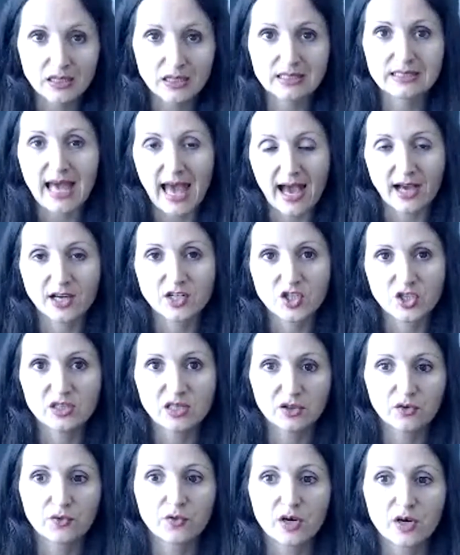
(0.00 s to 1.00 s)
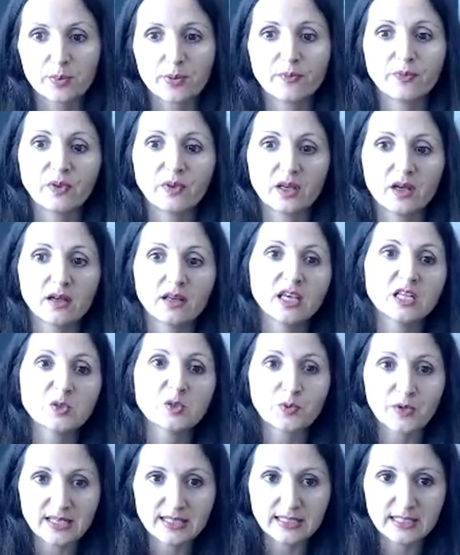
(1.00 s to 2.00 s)
this action that verb
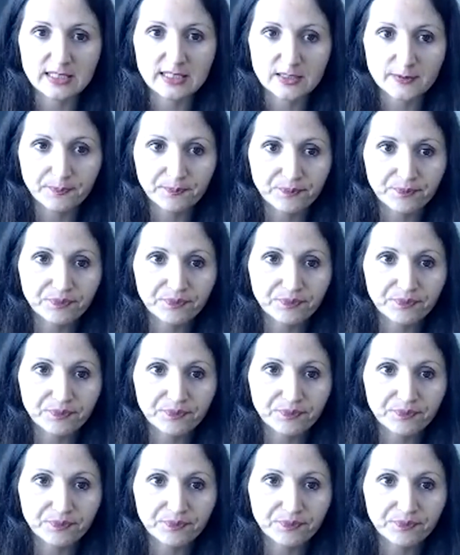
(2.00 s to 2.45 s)
expresses.